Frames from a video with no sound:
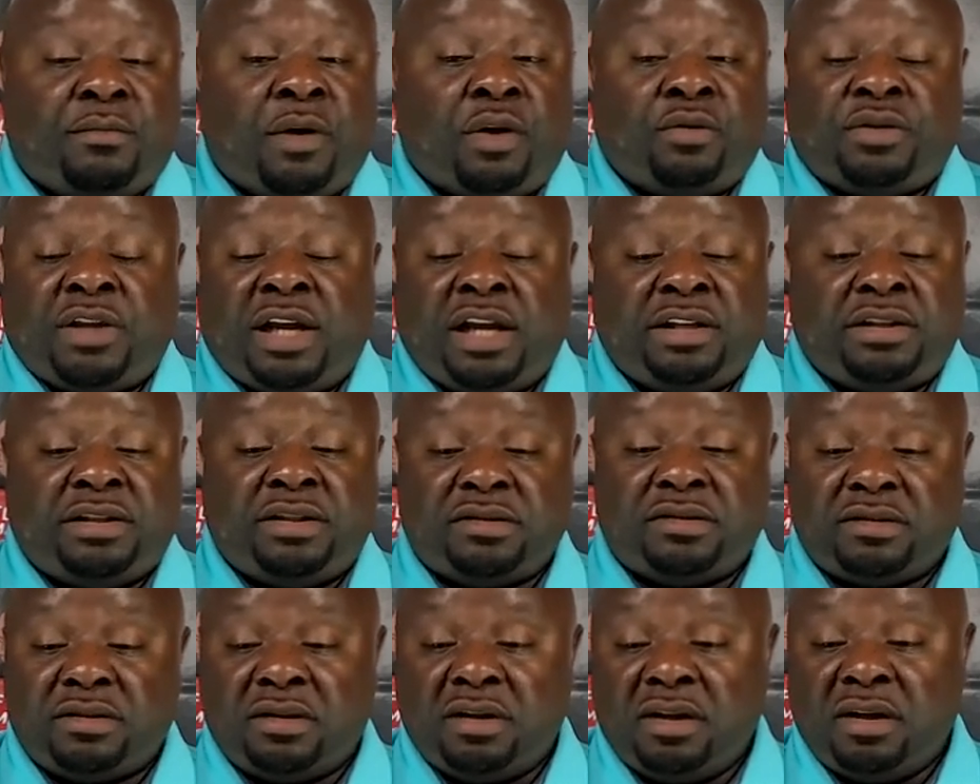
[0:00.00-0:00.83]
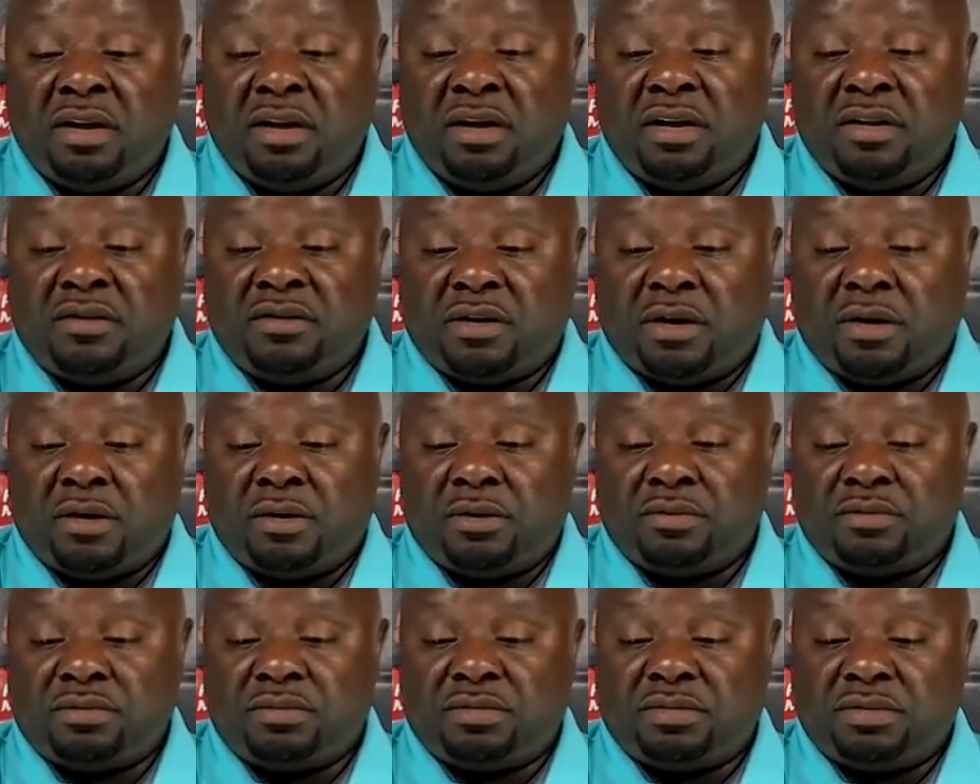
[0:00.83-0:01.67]
most agents
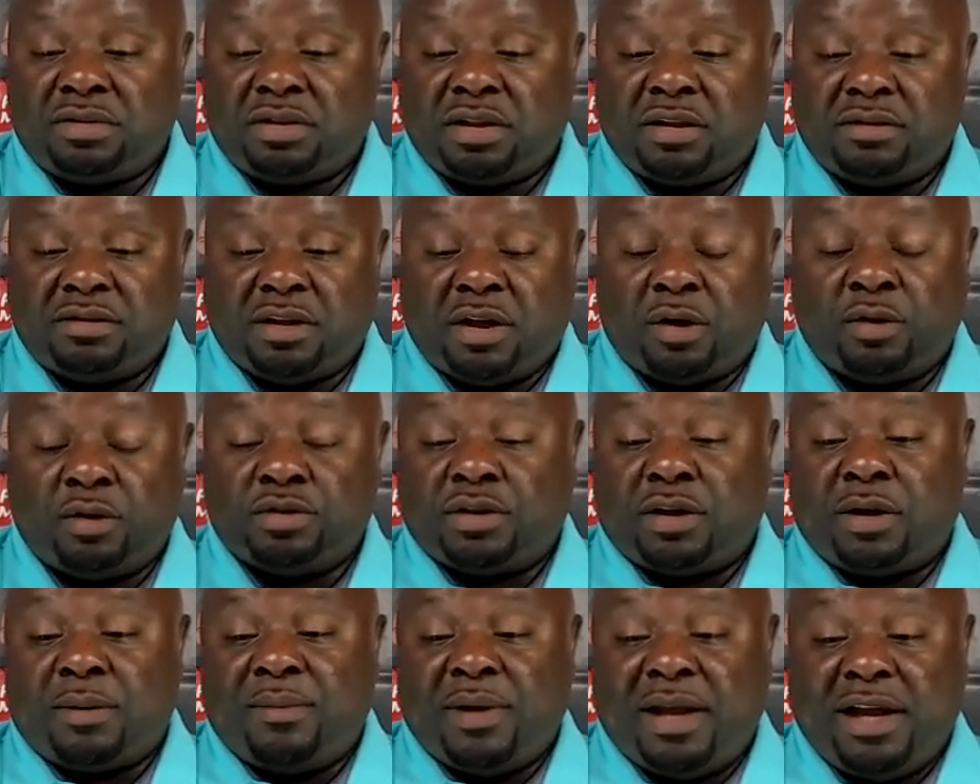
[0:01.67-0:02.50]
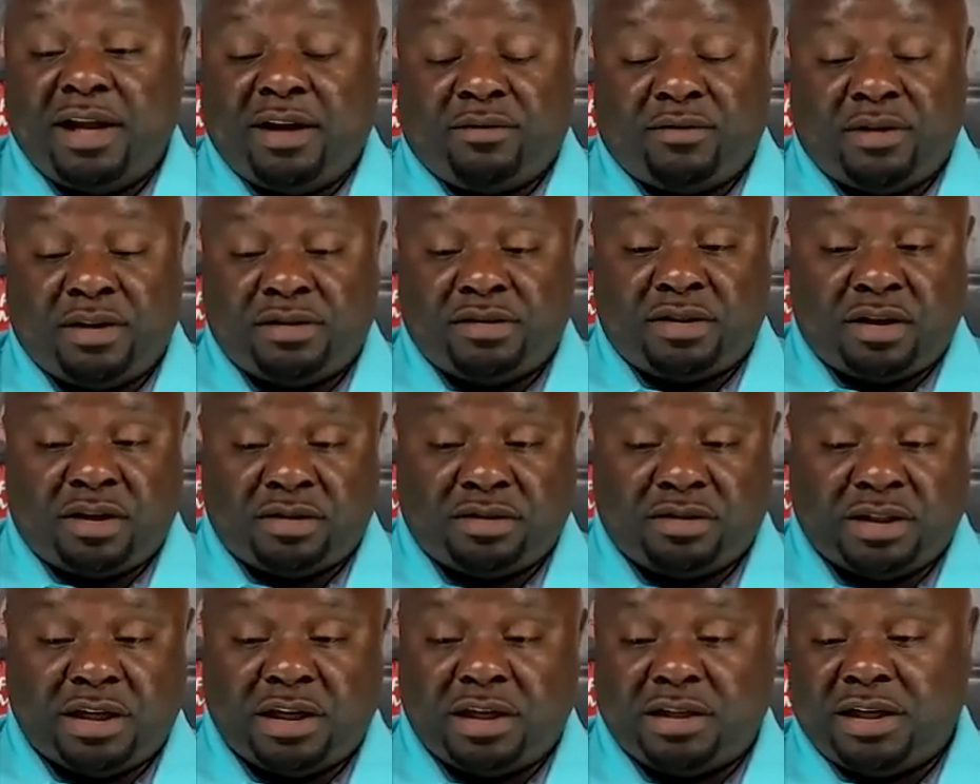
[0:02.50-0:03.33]
so the, those are the main reasons
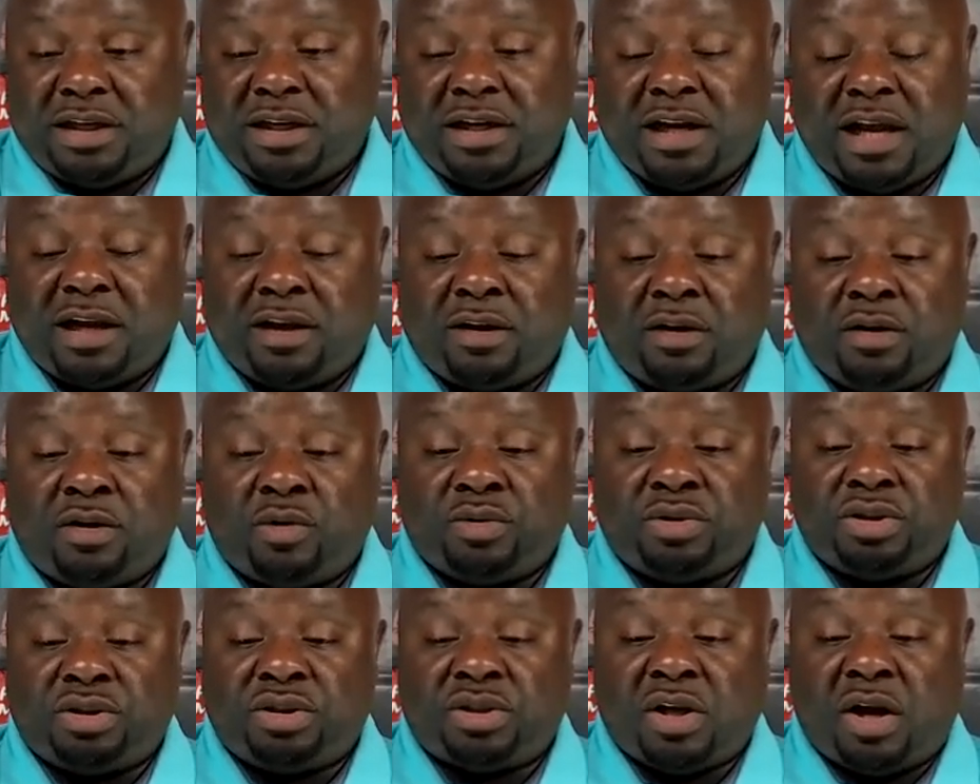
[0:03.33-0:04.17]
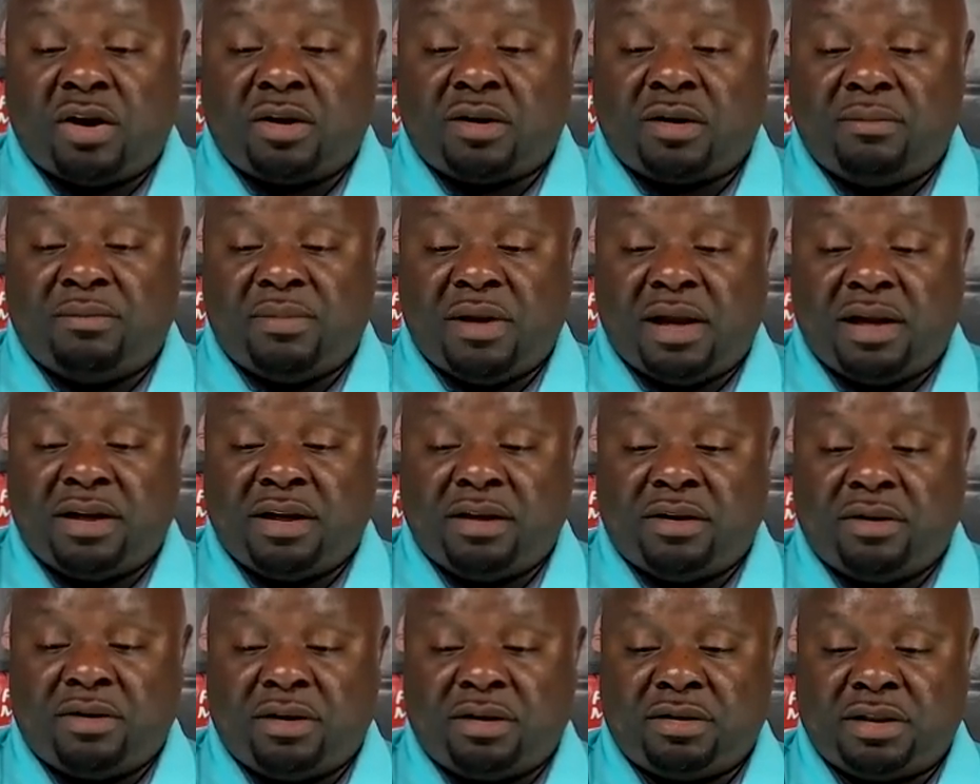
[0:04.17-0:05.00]
because they're, they're not going to know what you're talking about they're
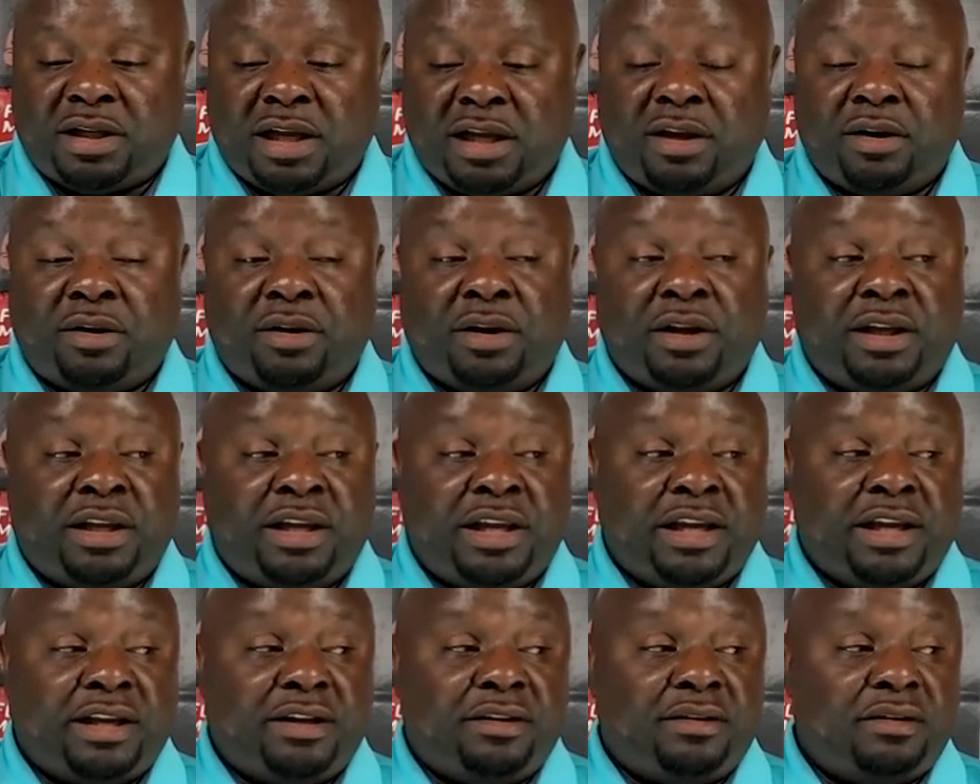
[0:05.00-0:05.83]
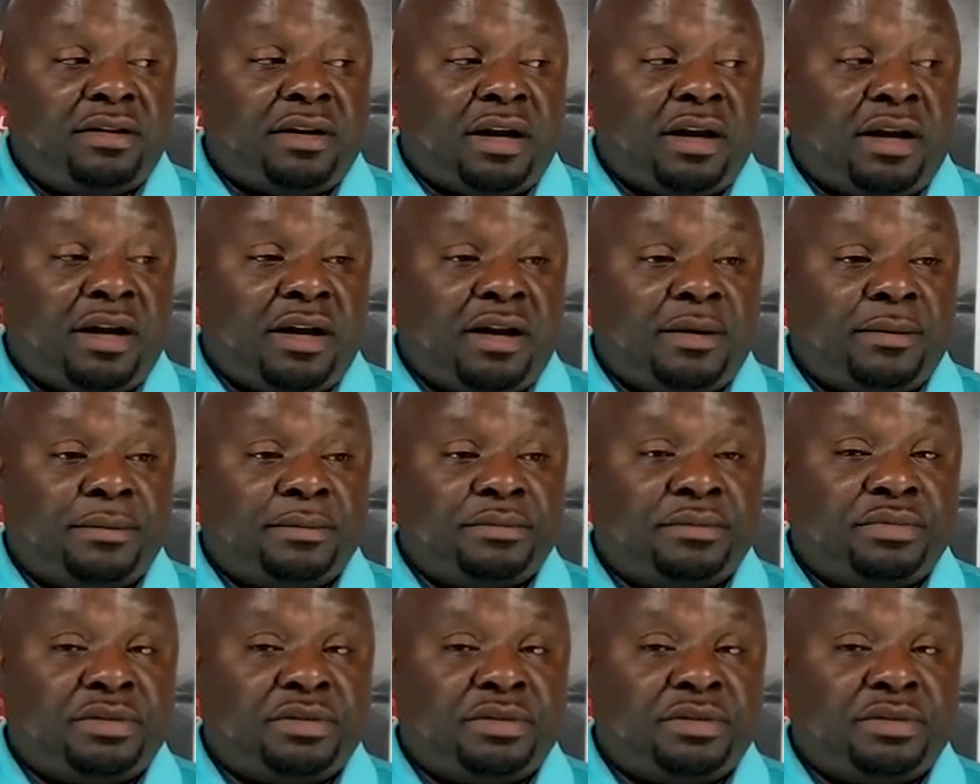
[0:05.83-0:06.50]
going to they're going to get um,